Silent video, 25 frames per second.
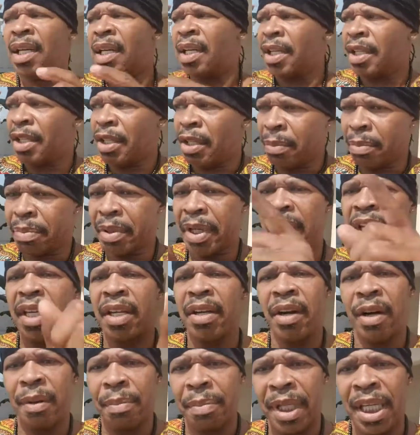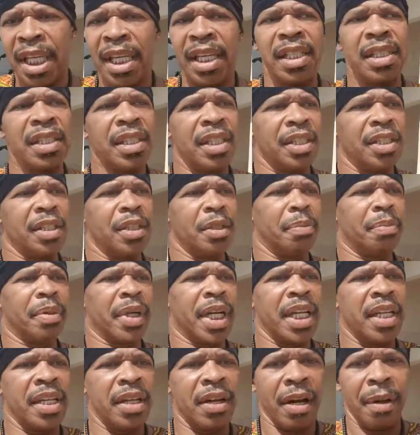you bring your piece, you
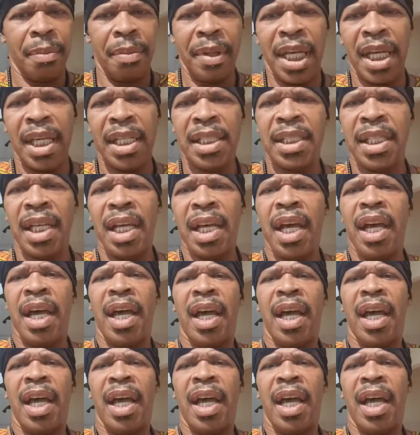bring your piece,